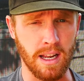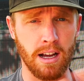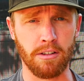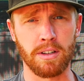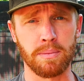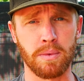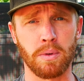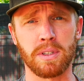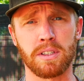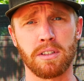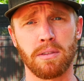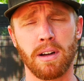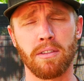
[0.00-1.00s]
not ripped
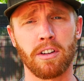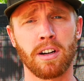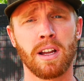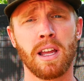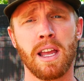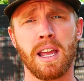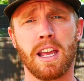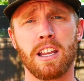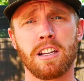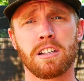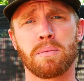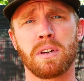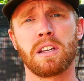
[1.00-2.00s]
whatsoever. It
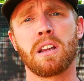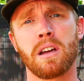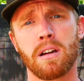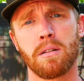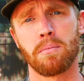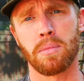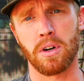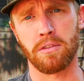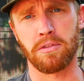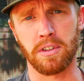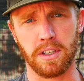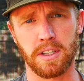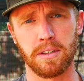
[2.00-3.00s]
has been
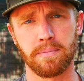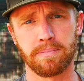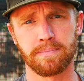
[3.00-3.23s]
perfect.